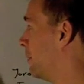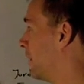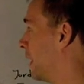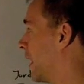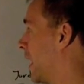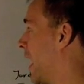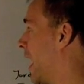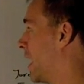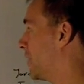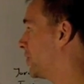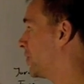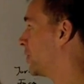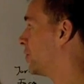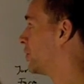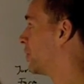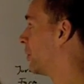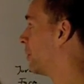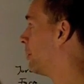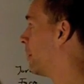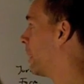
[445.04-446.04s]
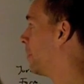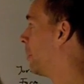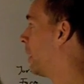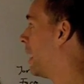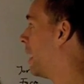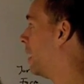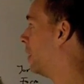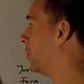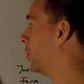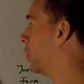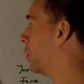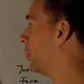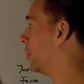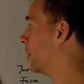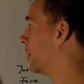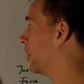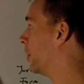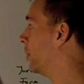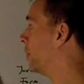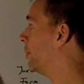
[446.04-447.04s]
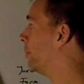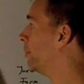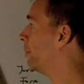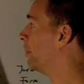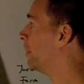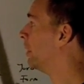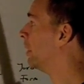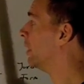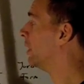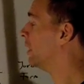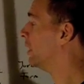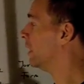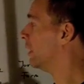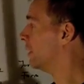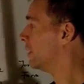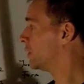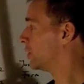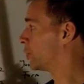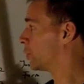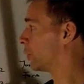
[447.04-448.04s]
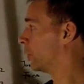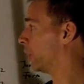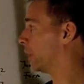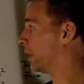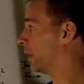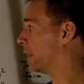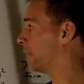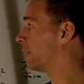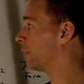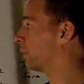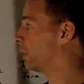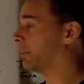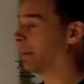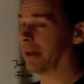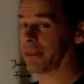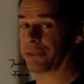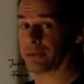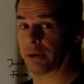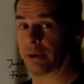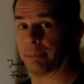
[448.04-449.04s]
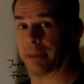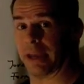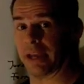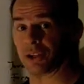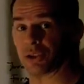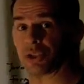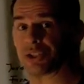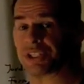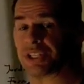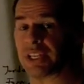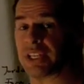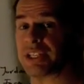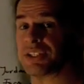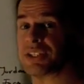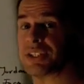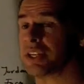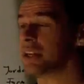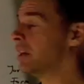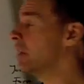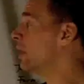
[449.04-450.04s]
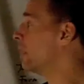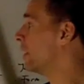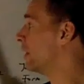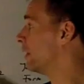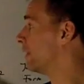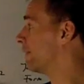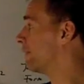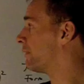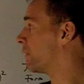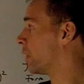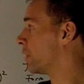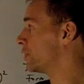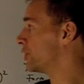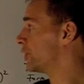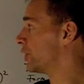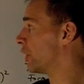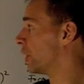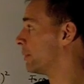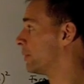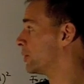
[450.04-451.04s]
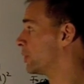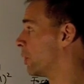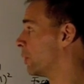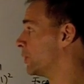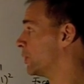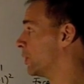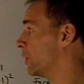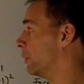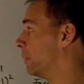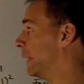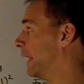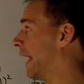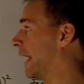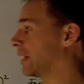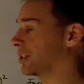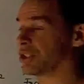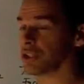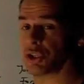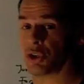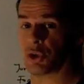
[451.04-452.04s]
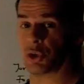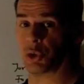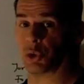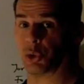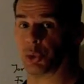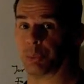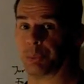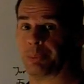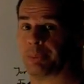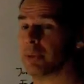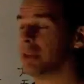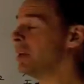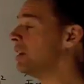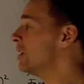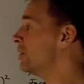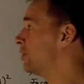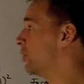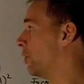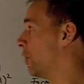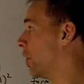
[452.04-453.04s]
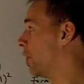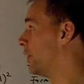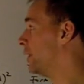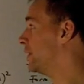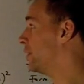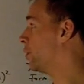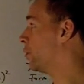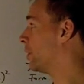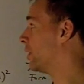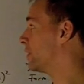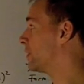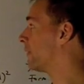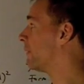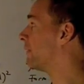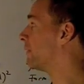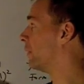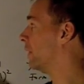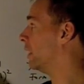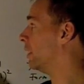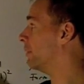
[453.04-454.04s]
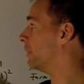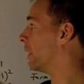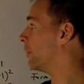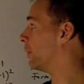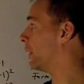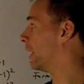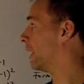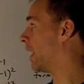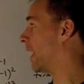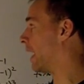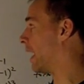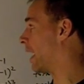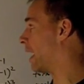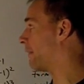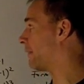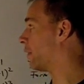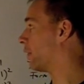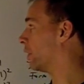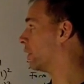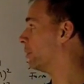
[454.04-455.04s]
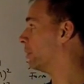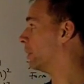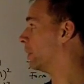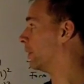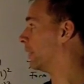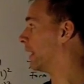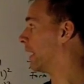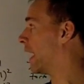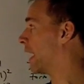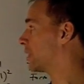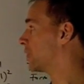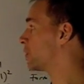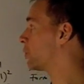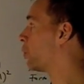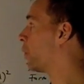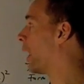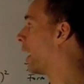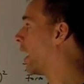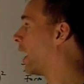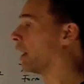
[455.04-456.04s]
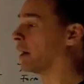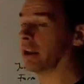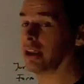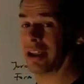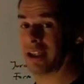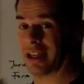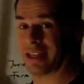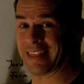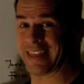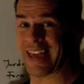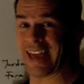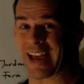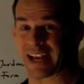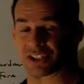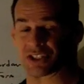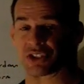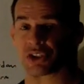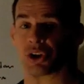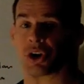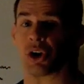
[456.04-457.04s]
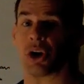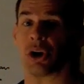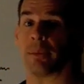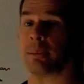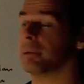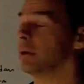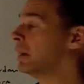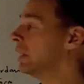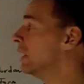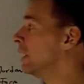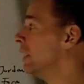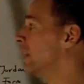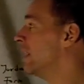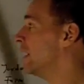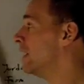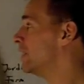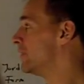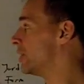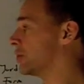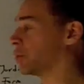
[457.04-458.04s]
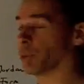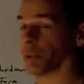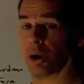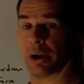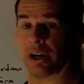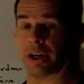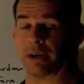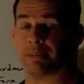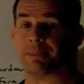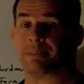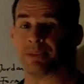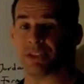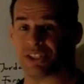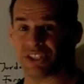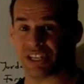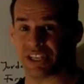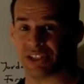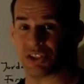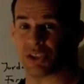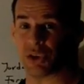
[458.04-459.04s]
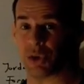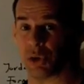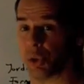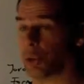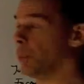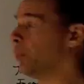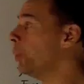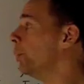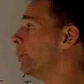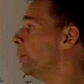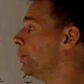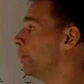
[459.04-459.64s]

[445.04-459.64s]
the constant term by polynomial. Since we're looking at 3 by 3 matrices, the first term is always going to be x cubed. So the only degrees of freedom that we can have are going to be on the x squared and the x term. Since we're in z2,